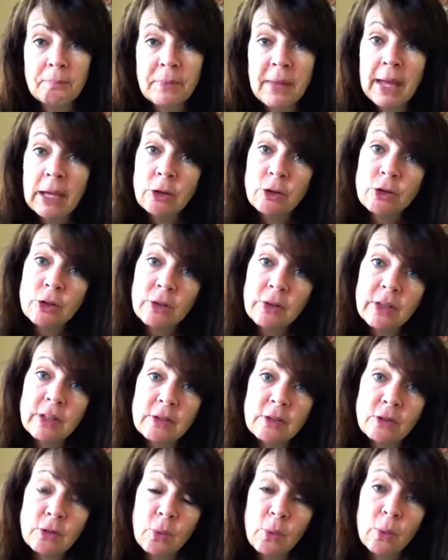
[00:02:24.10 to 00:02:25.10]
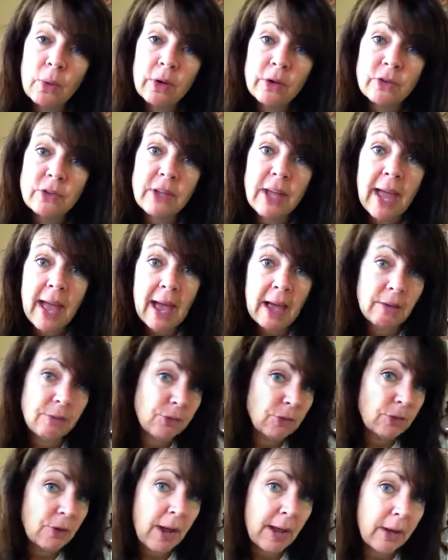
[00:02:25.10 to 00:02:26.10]
entered this course
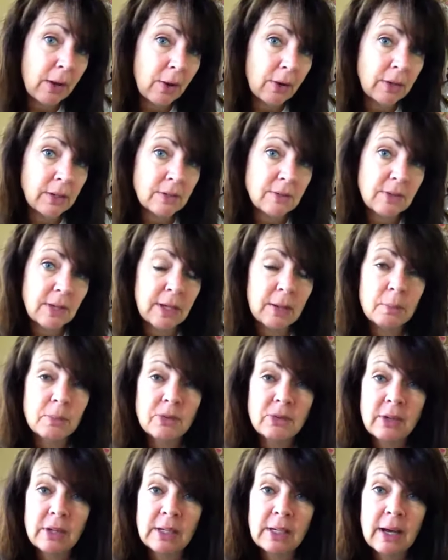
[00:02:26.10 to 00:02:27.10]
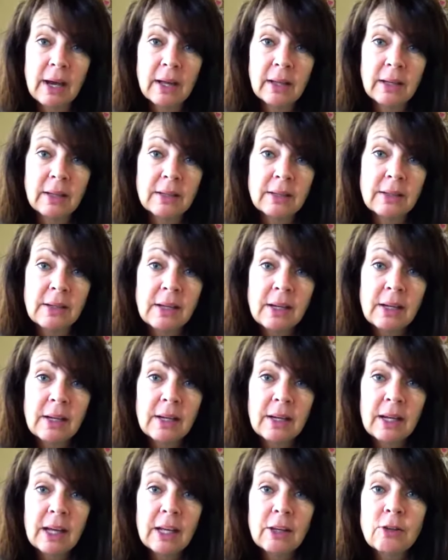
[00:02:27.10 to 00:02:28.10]
after I already set up Study Island.
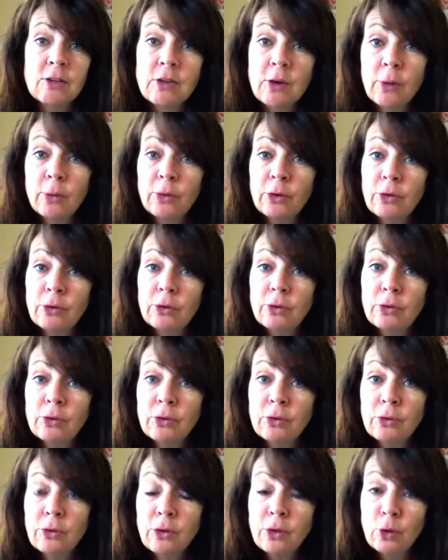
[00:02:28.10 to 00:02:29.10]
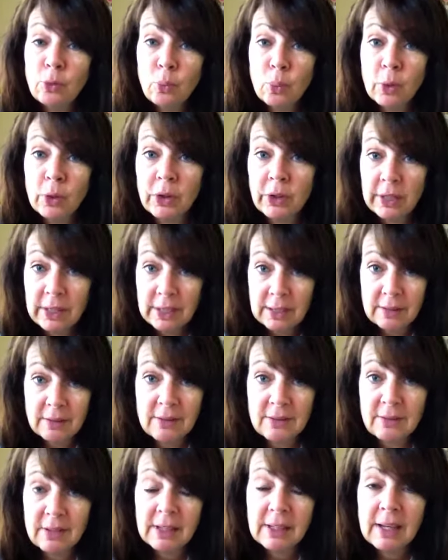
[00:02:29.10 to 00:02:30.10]
And so you weren't in
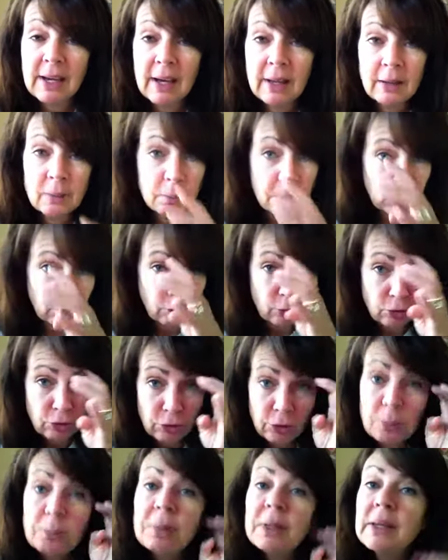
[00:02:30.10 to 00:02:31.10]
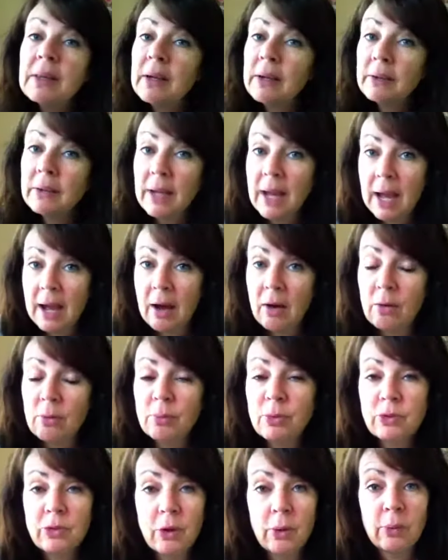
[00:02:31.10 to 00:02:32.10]
Study Island, but you should be there now.
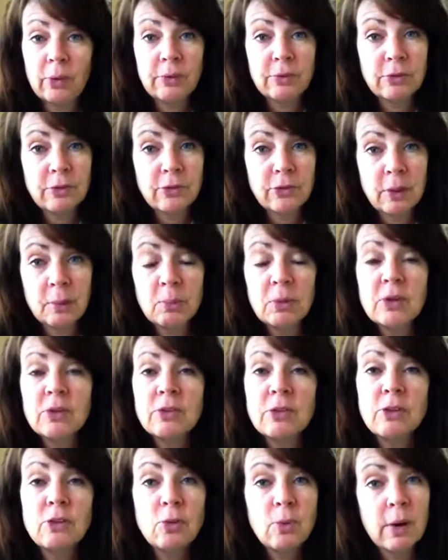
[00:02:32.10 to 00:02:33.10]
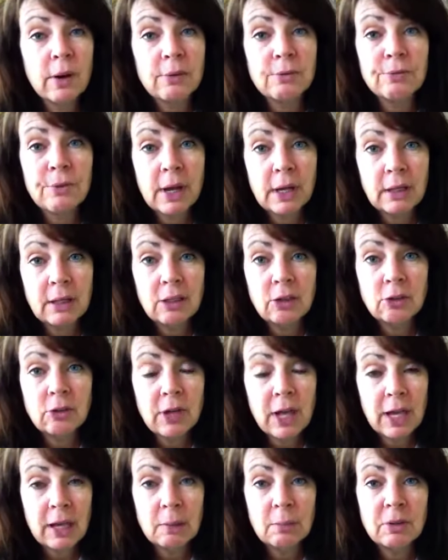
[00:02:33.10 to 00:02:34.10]
So if for some reason you aren't finding your
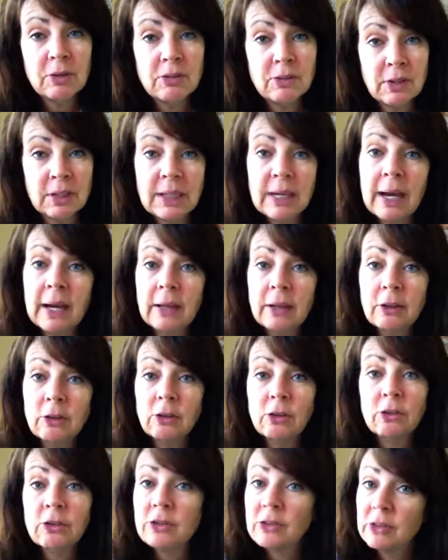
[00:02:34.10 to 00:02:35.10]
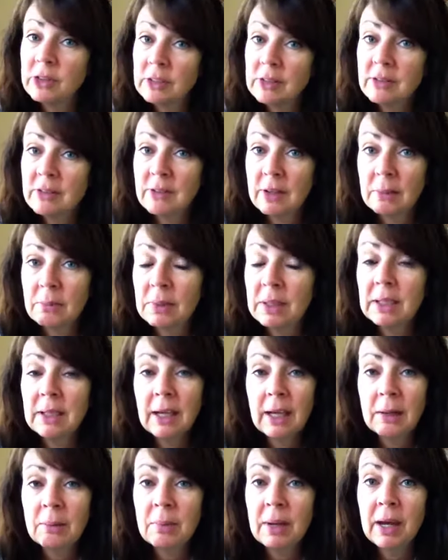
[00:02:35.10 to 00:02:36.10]
name in Study Island, you just need to send me a
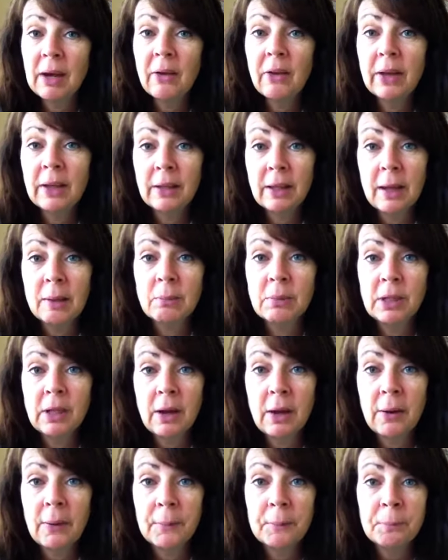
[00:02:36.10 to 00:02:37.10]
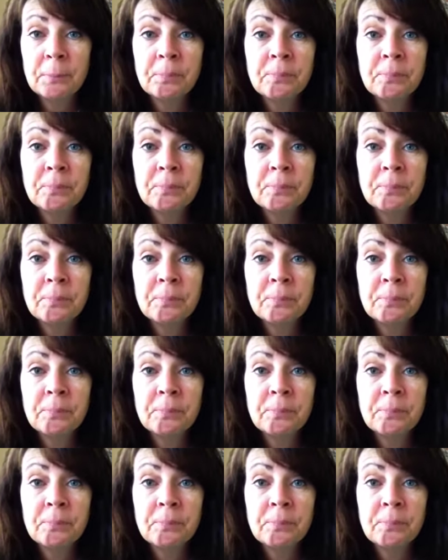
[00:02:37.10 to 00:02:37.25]
K-mail and let me know.